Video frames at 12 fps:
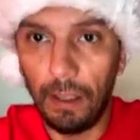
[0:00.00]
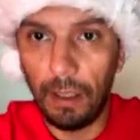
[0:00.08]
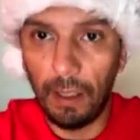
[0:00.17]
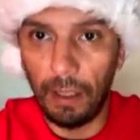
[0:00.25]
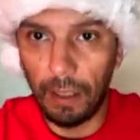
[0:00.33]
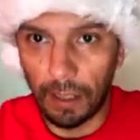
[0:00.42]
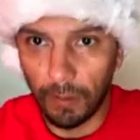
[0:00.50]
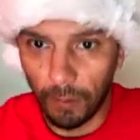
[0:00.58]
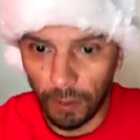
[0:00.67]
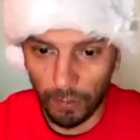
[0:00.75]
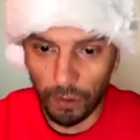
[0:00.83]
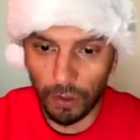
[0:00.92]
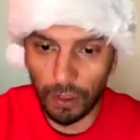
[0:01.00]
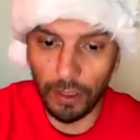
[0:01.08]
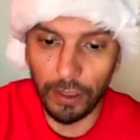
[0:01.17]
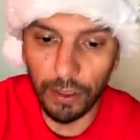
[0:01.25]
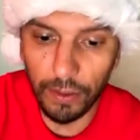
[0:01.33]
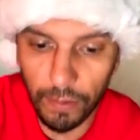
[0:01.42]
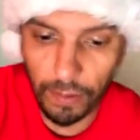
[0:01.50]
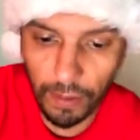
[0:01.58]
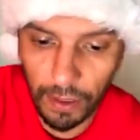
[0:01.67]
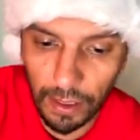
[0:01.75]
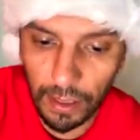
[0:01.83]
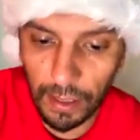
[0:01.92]
And that's what I'm trying to do.
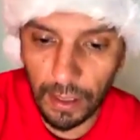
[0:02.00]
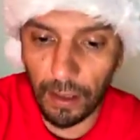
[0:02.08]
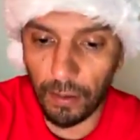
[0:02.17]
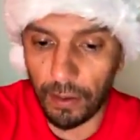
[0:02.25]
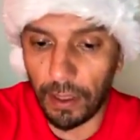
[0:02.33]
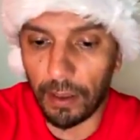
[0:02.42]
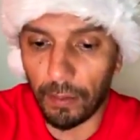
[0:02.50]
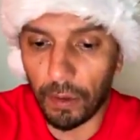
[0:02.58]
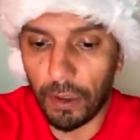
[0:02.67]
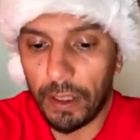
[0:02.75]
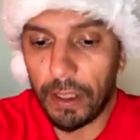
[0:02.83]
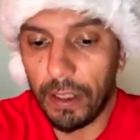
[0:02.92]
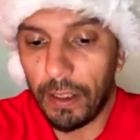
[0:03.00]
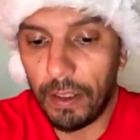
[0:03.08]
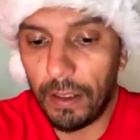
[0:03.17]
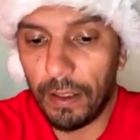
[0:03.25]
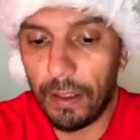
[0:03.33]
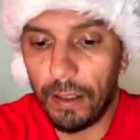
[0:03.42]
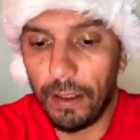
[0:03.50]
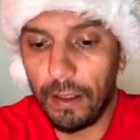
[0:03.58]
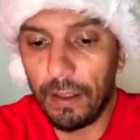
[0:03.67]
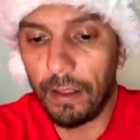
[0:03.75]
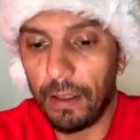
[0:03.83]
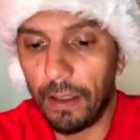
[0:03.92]
And I don't think I'm crooked.
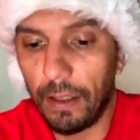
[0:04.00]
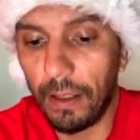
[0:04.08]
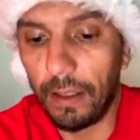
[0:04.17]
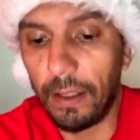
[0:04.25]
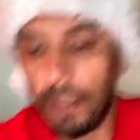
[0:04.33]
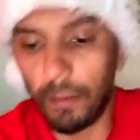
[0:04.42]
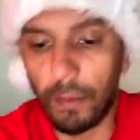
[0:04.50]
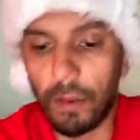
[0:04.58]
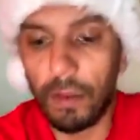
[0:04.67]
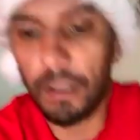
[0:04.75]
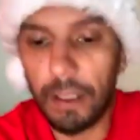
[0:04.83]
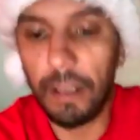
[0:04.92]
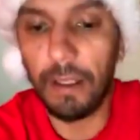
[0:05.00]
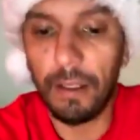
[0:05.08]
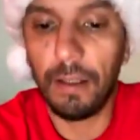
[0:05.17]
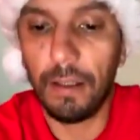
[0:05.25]
I think I'm crooked.